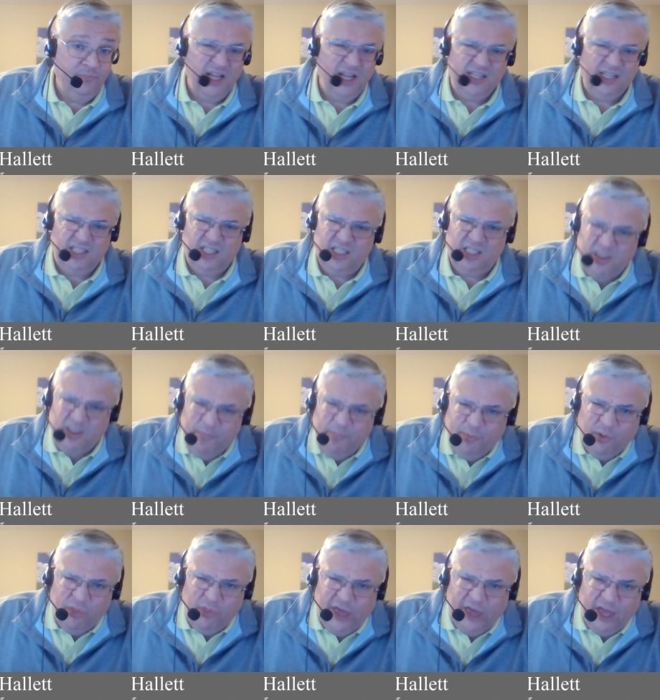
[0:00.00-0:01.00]
It's a
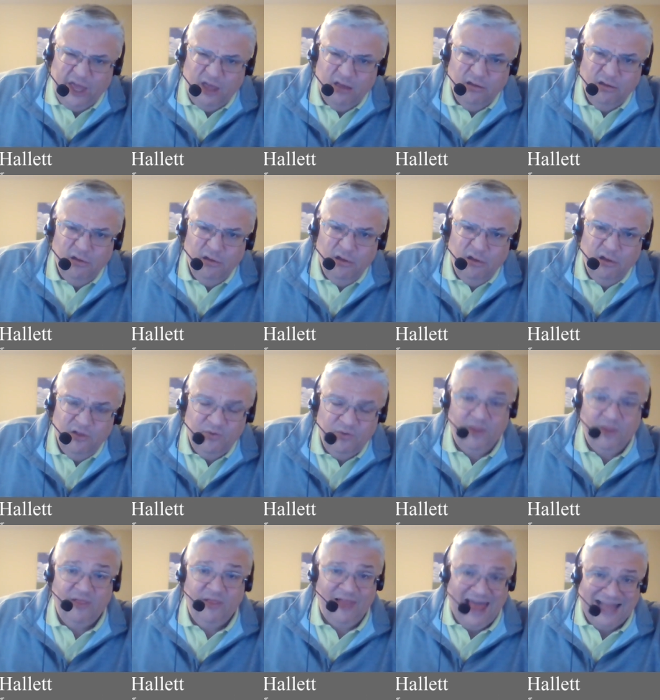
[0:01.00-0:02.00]
simple thing. It's
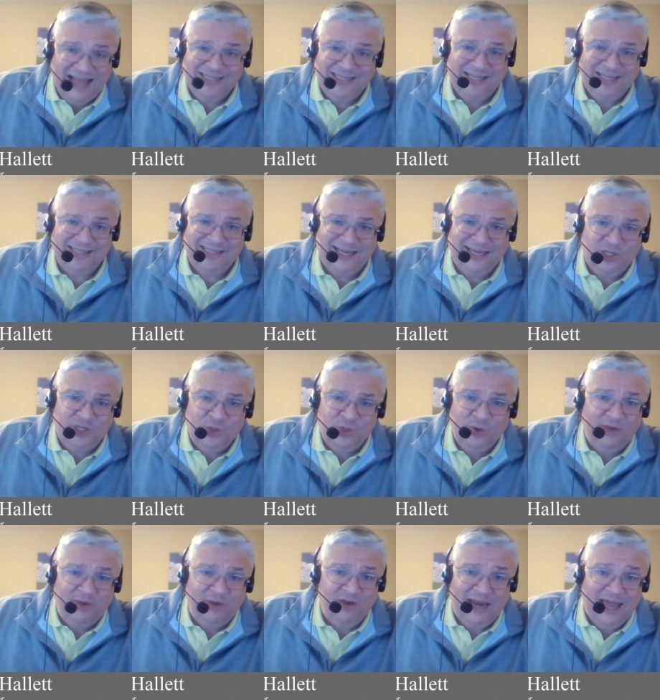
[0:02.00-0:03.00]
one of the last things I
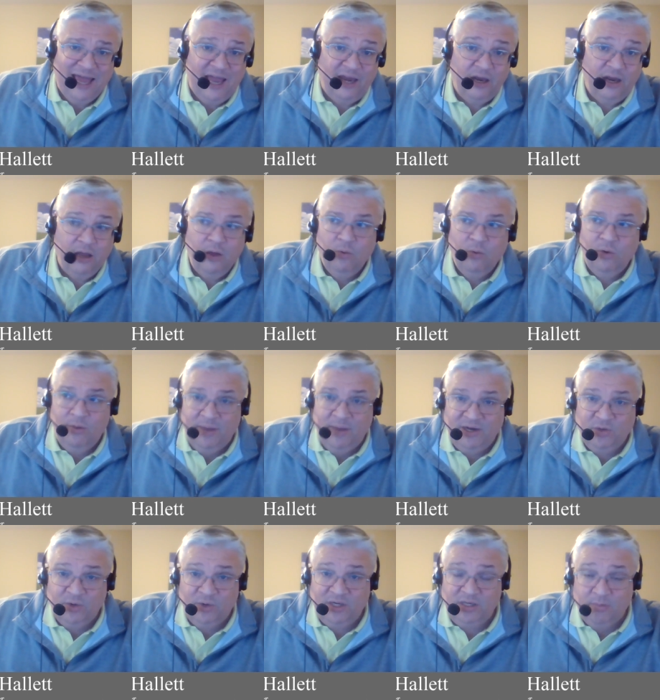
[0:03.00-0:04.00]
do every night. What am I
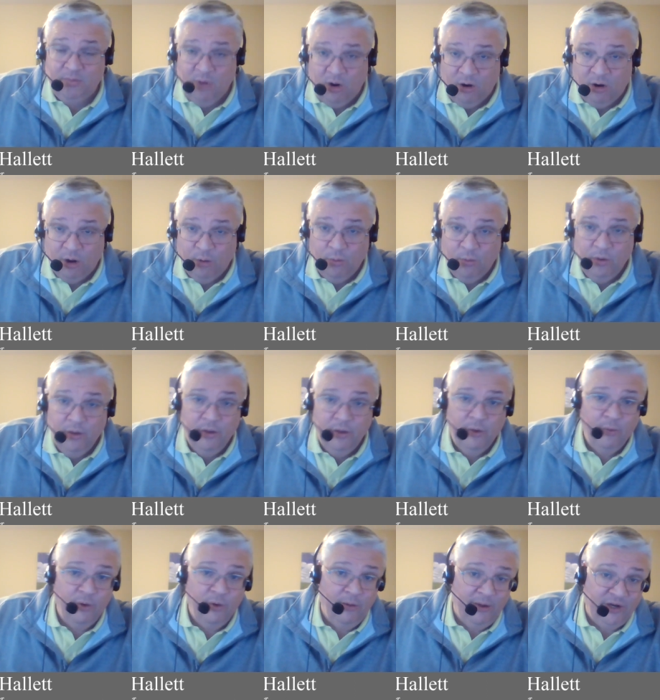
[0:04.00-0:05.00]
doing tomorrow?
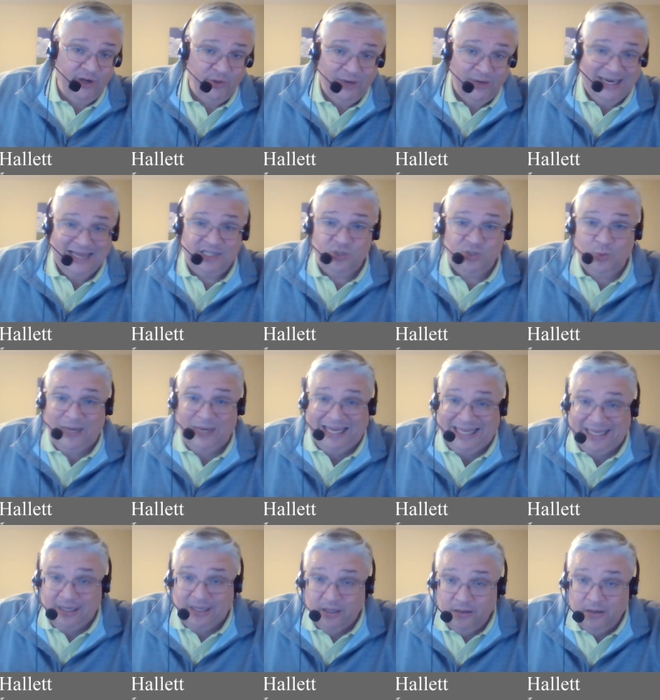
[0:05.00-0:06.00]
What am I doing next
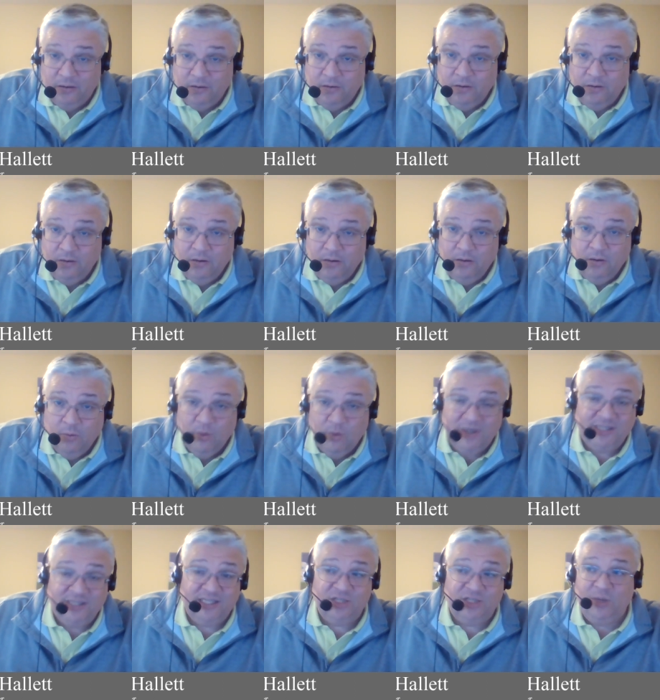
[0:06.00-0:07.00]
week? What
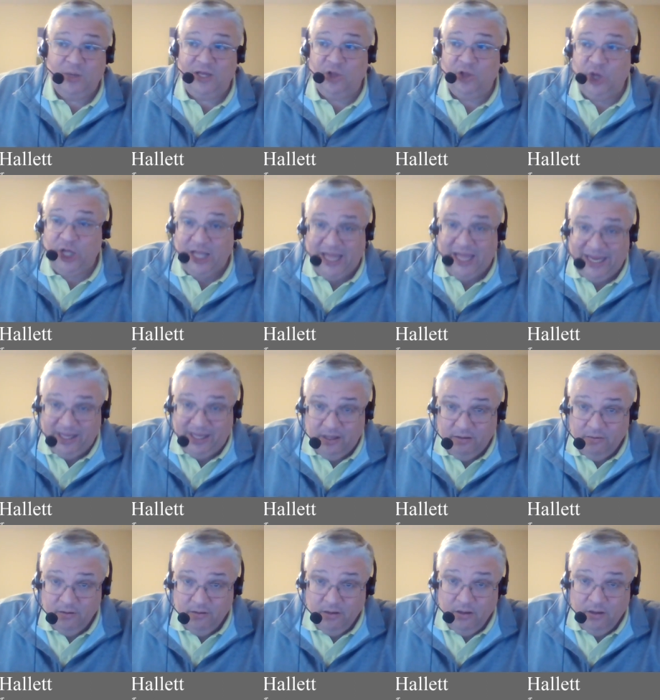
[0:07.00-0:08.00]
does this week look like?
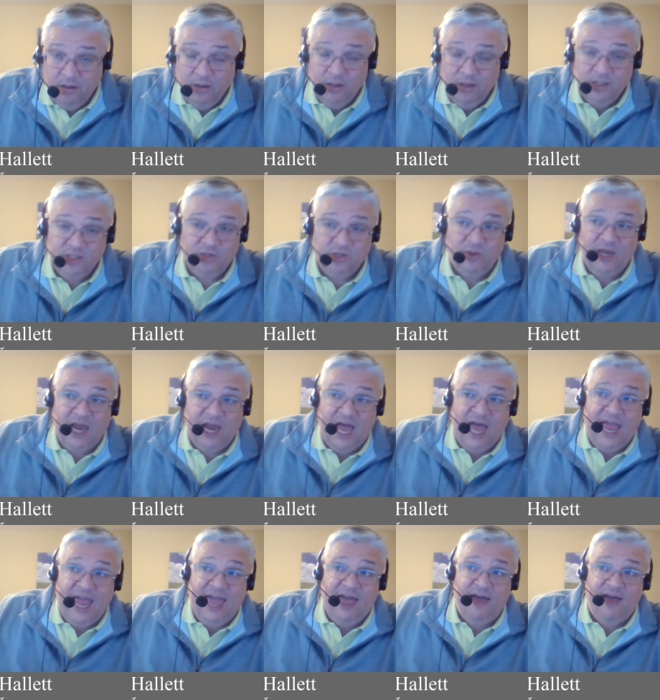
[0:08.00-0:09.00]
So that
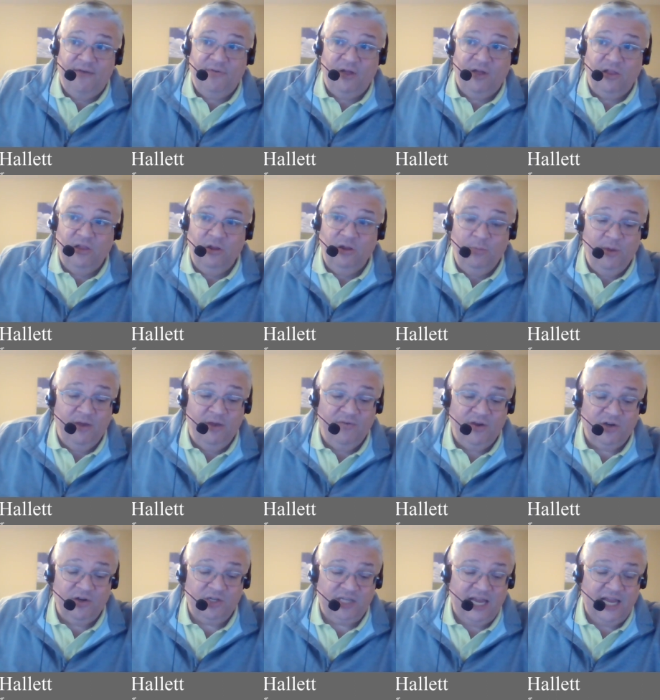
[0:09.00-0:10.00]
I have a little bit of
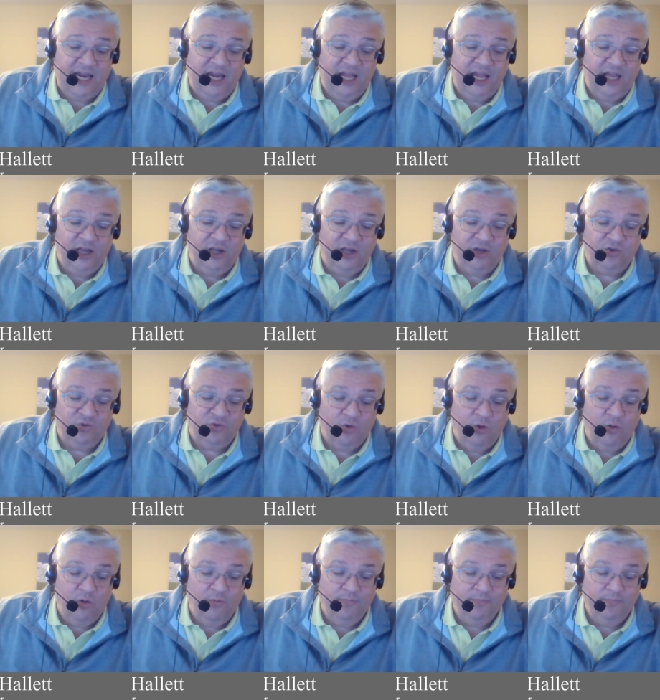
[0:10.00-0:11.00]
understanding and
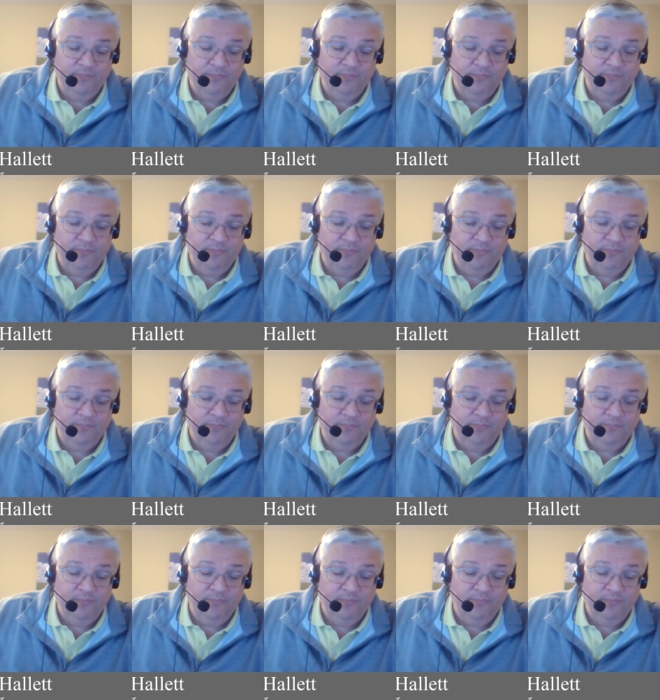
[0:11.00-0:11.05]
control.